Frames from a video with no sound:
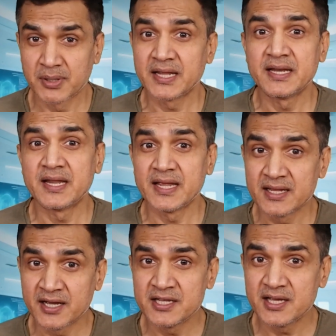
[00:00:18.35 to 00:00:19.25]
but an
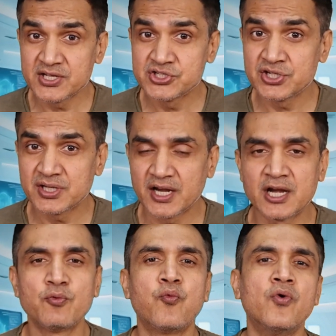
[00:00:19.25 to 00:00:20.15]
AI agent,
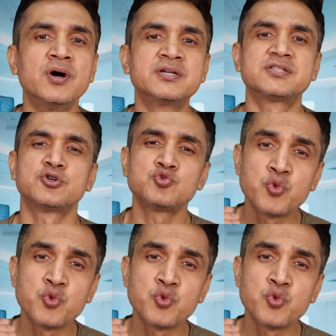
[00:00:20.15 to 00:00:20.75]
it works